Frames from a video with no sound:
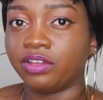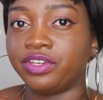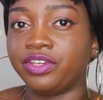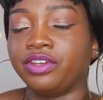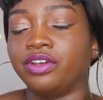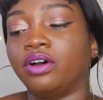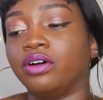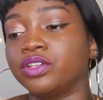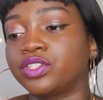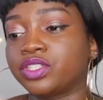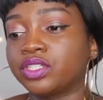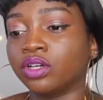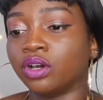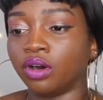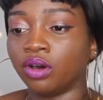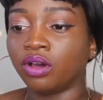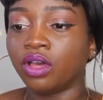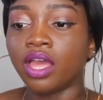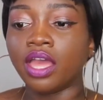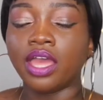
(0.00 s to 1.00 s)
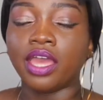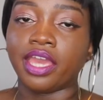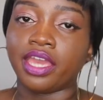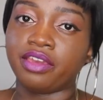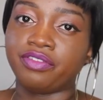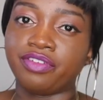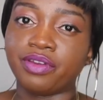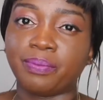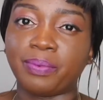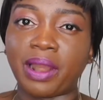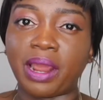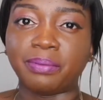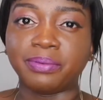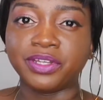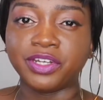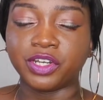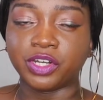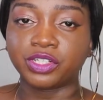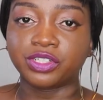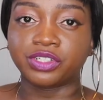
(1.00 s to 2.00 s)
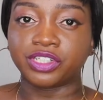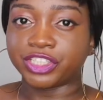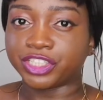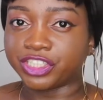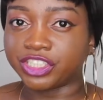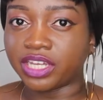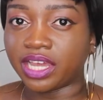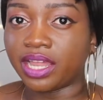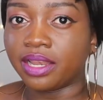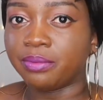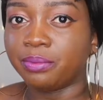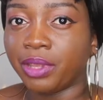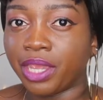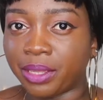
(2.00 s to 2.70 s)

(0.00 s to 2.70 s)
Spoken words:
you know, so if you're probably not Christian,